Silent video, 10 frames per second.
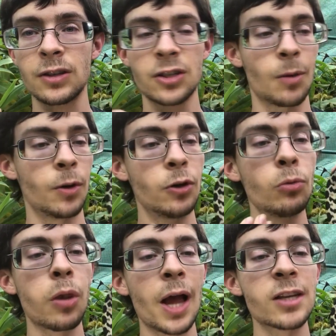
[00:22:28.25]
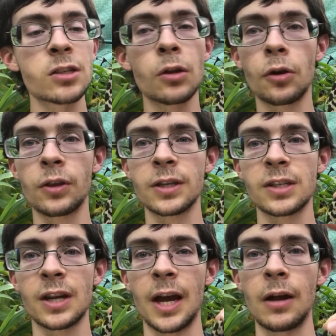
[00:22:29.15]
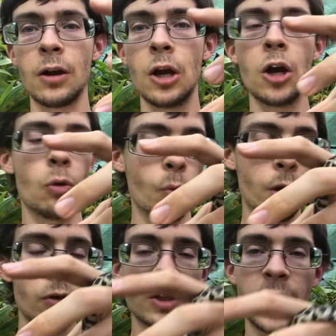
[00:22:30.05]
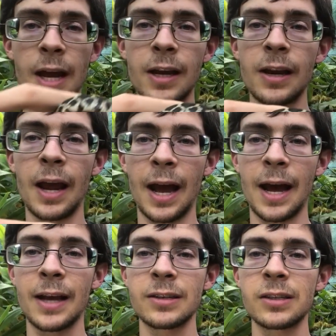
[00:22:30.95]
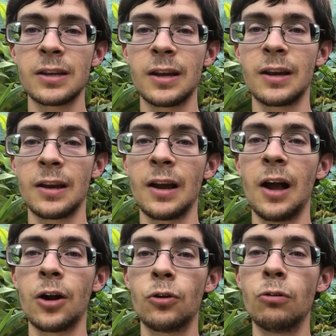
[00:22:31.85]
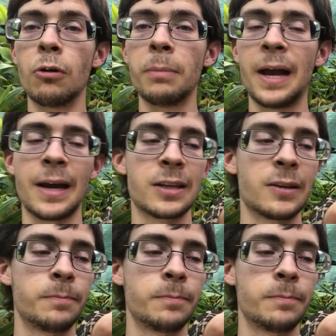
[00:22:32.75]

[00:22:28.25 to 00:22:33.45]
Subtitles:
Someone who likes the look of the snake will take it as a cool pet.